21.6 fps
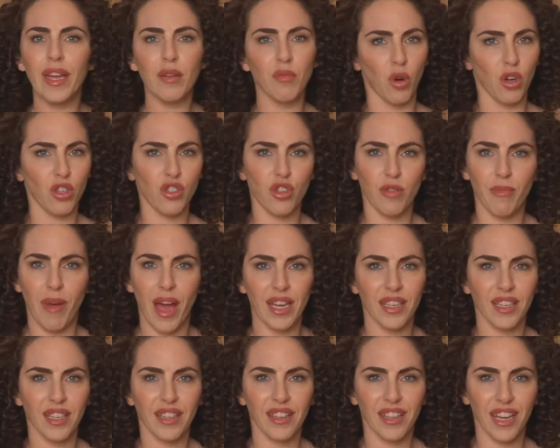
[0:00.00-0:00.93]
more
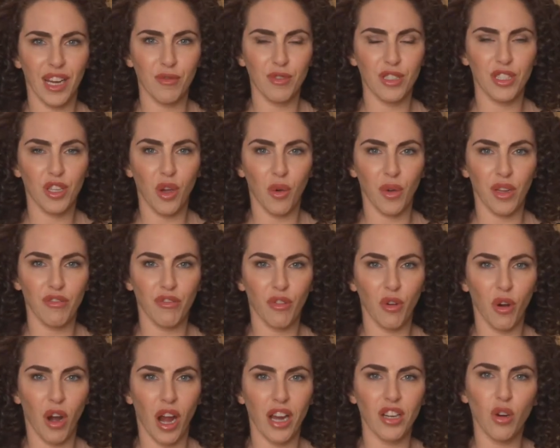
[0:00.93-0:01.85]
dramatic than I was going
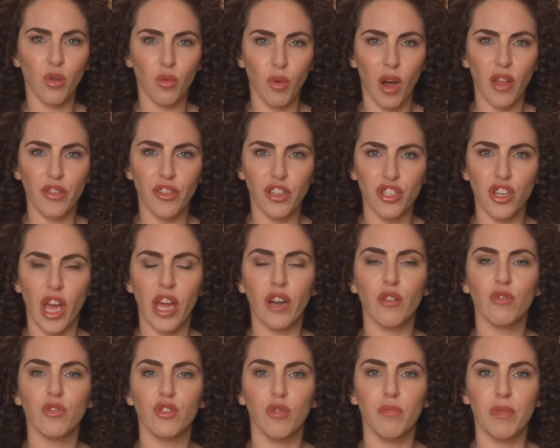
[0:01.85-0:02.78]
for. I don't want the
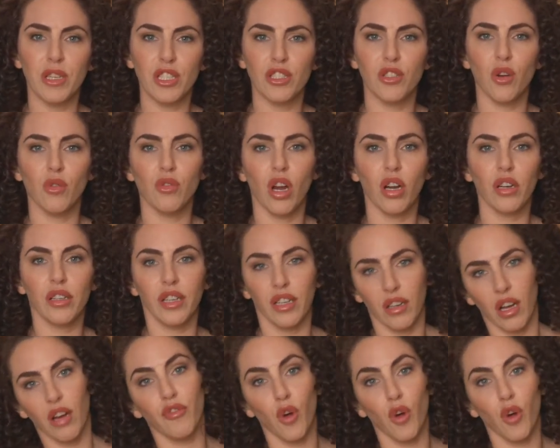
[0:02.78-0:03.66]
shadows to be so dark, and of